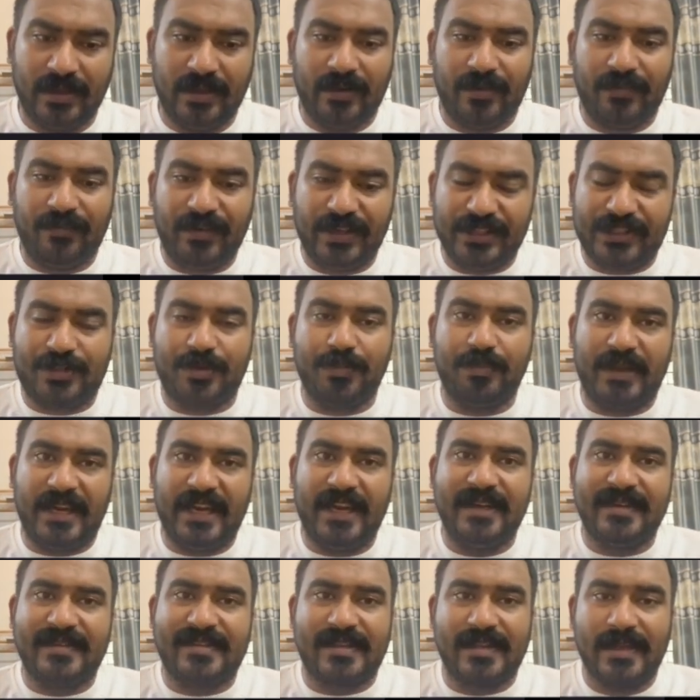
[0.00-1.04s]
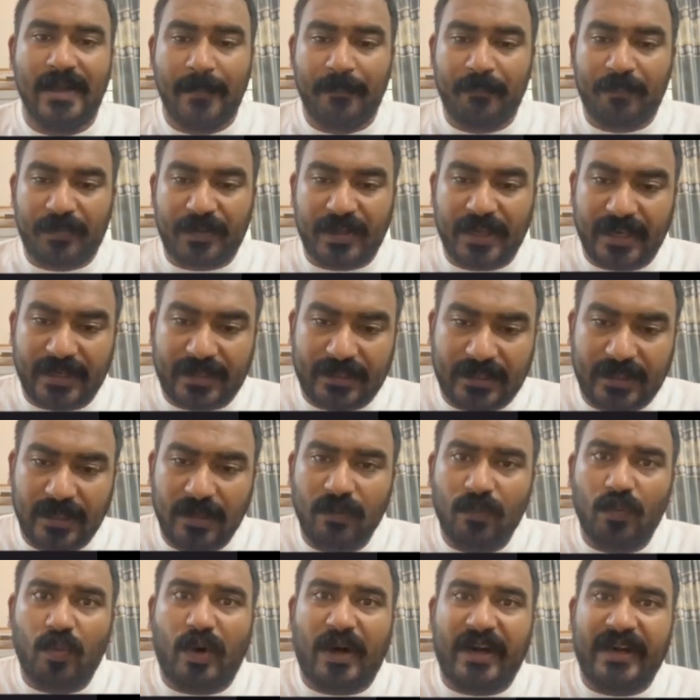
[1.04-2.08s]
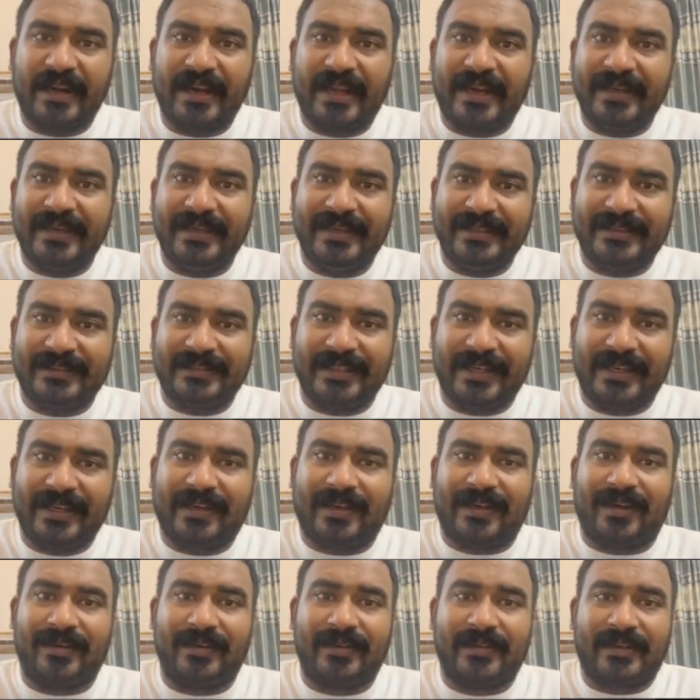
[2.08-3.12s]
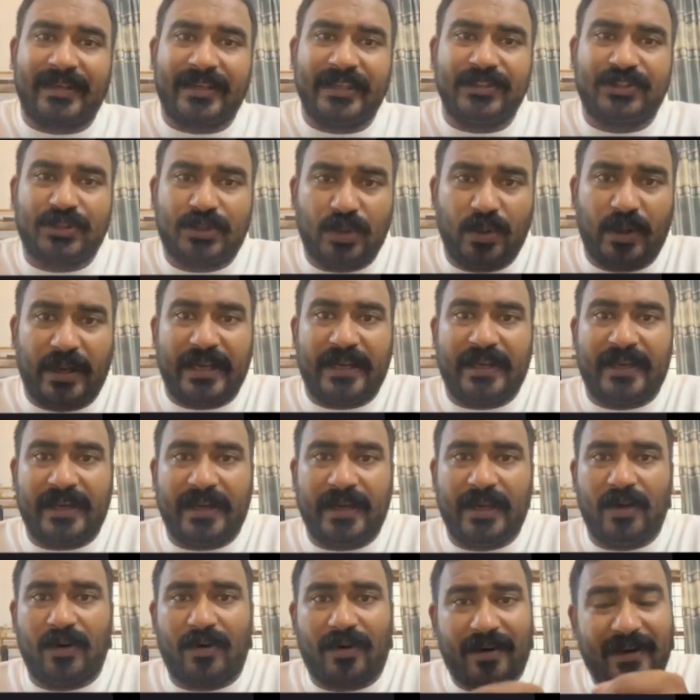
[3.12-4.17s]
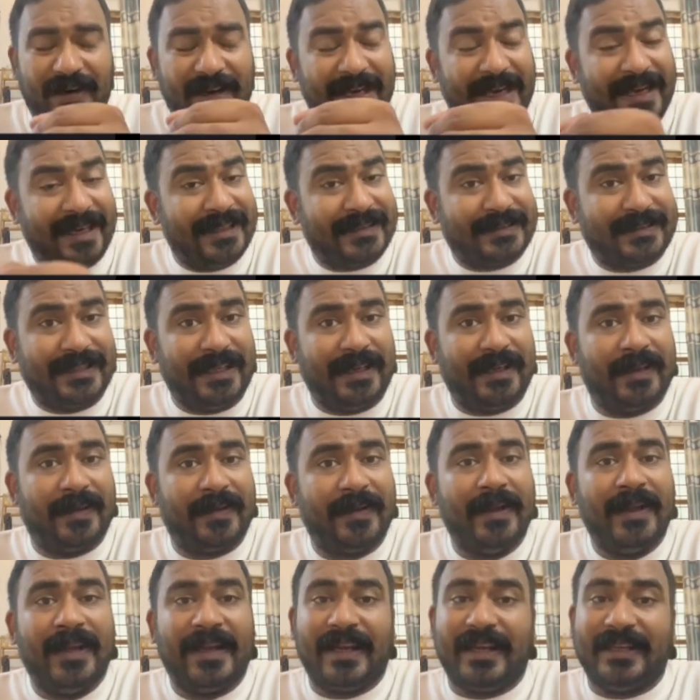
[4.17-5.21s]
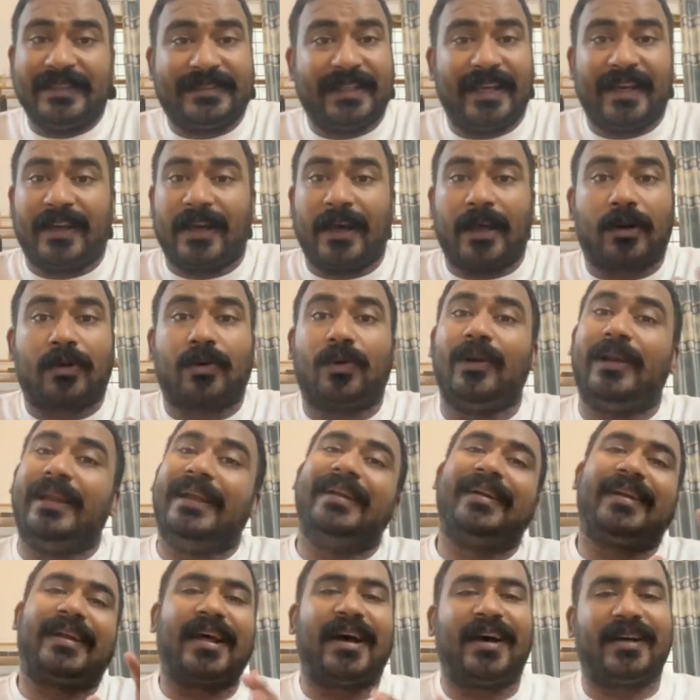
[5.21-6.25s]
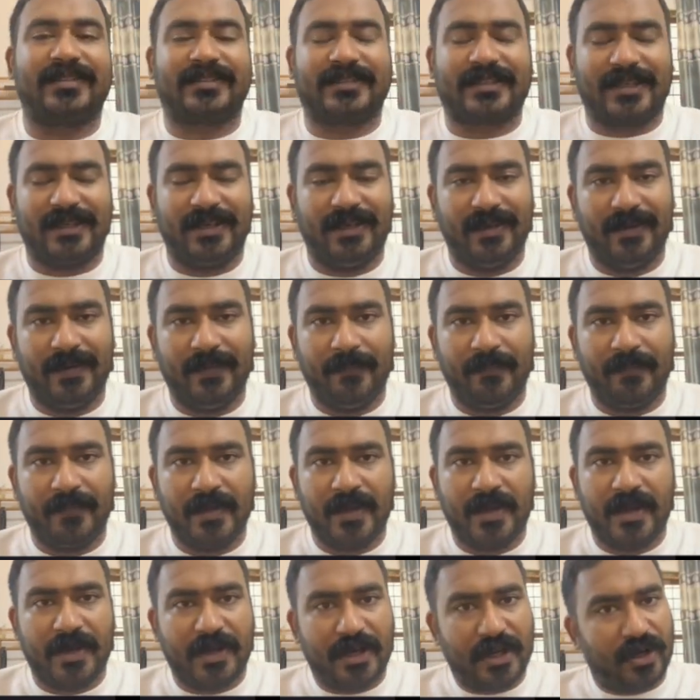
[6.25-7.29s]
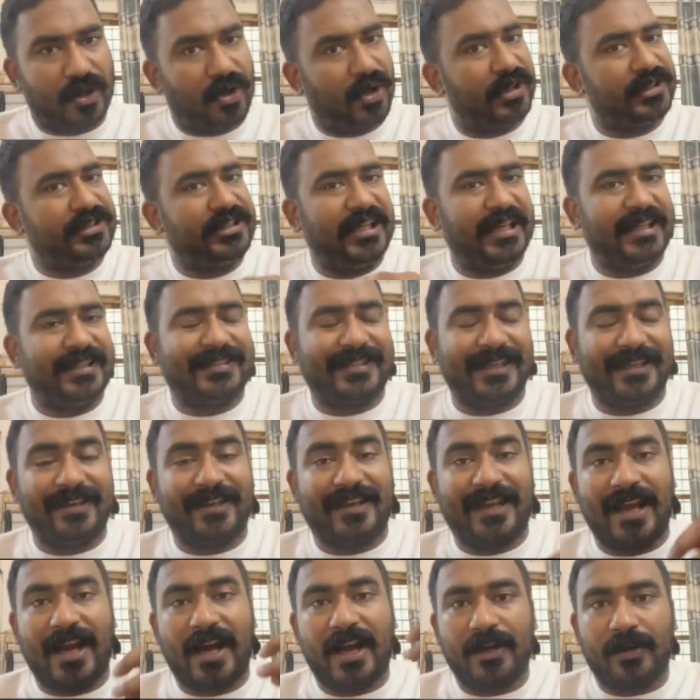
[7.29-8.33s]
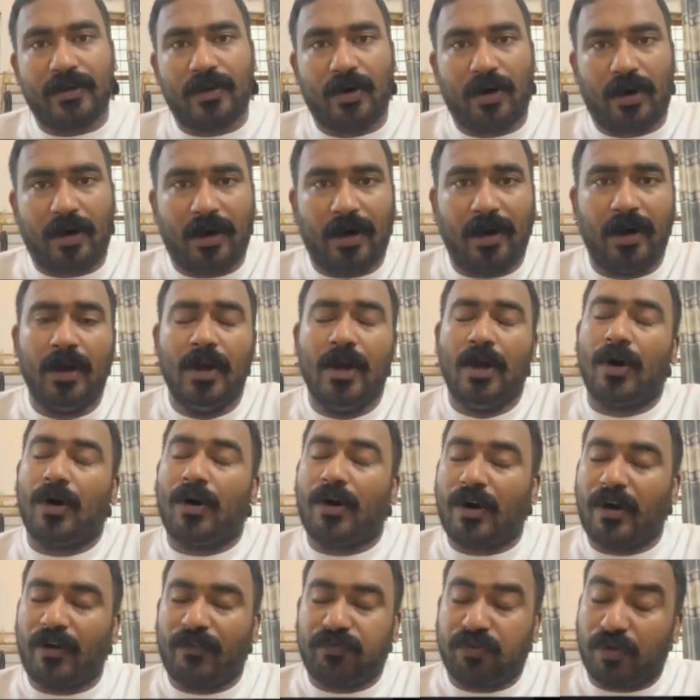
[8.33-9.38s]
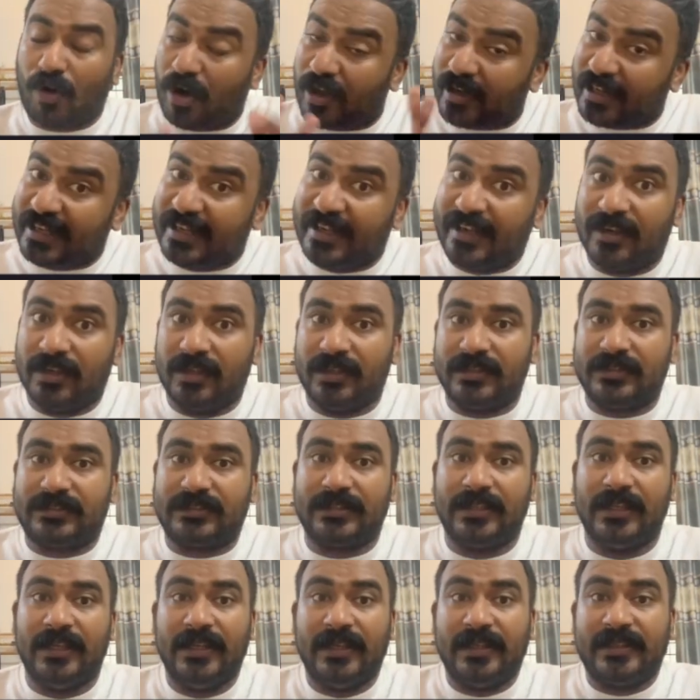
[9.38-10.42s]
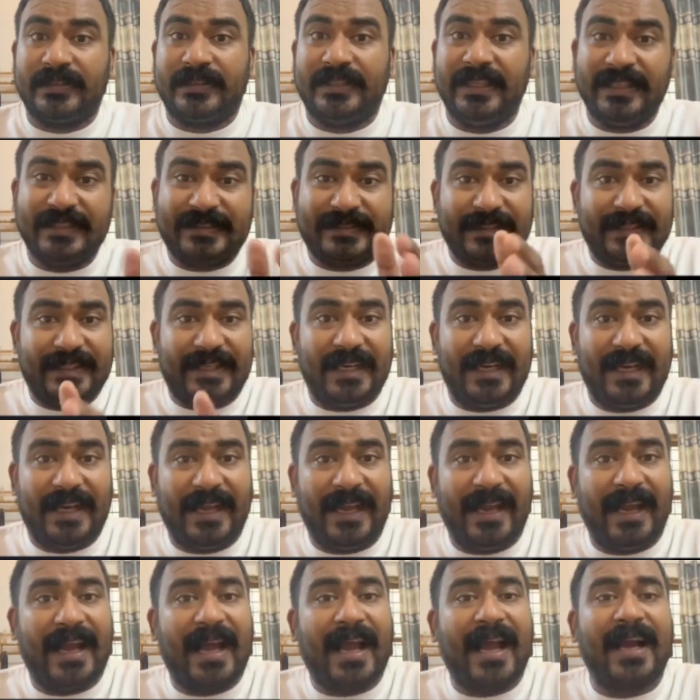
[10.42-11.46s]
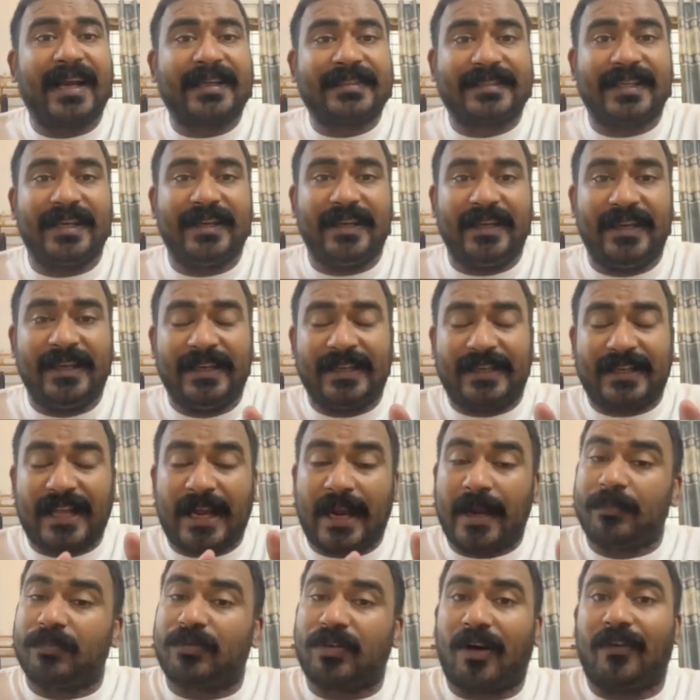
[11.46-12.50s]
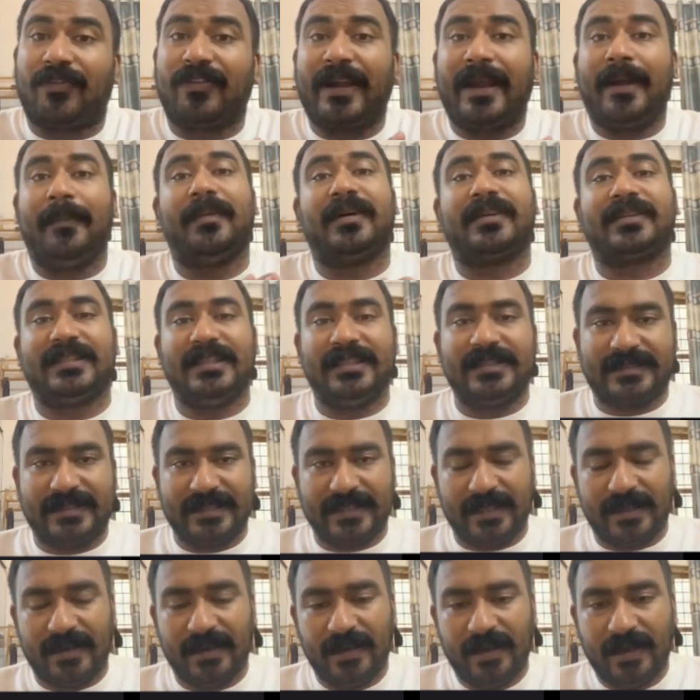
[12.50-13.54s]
which means getting 193 countries to agree on anything is a Herculean task. Negotiation can go on for years. This delay action in times of emergency.